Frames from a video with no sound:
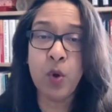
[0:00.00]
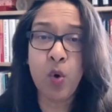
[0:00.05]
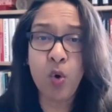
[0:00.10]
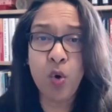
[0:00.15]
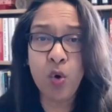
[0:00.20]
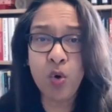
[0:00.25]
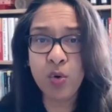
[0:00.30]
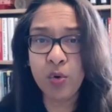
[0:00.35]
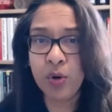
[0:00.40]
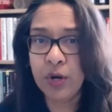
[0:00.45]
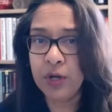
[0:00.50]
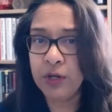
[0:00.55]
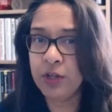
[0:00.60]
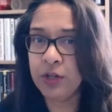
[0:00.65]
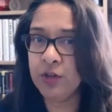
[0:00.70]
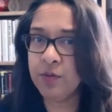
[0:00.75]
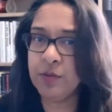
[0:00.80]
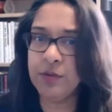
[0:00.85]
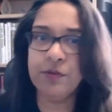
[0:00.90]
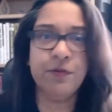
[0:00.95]
or
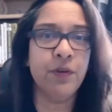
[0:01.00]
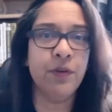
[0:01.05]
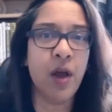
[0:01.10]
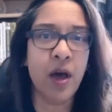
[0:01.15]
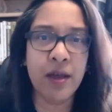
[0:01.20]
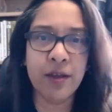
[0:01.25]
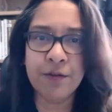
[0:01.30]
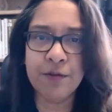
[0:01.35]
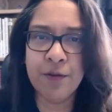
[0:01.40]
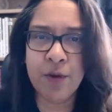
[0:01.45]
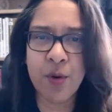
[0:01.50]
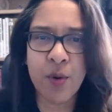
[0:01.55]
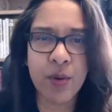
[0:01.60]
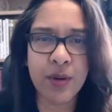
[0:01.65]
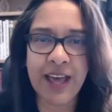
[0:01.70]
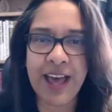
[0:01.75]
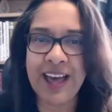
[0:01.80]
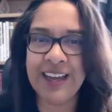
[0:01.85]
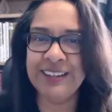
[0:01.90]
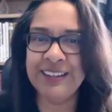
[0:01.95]
you've been flying
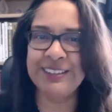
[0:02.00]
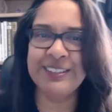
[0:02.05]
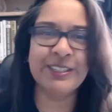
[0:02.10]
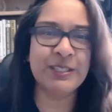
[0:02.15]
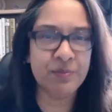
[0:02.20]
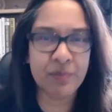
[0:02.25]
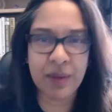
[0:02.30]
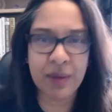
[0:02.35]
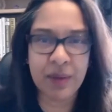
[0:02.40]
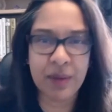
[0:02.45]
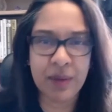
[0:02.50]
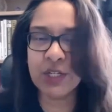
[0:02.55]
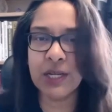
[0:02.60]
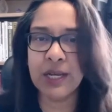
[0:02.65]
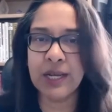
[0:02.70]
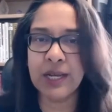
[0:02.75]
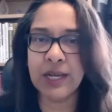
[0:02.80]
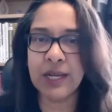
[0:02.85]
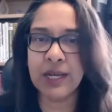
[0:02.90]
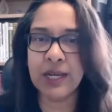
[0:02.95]
forward and smashing
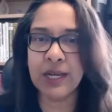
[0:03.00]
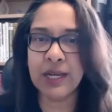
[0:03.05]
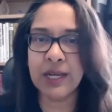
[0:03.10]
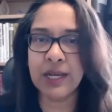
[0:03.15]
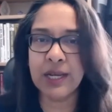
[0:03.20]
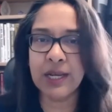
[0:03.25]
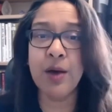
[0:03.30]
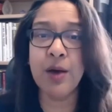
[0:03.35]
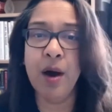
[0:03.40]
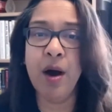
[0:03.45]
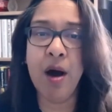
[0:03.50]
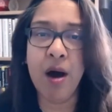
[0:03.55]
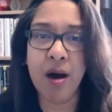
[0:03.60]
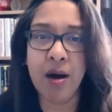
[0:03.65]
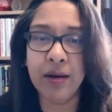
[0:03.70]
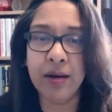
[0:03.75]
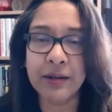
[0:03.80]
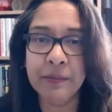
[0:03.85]
it out the park,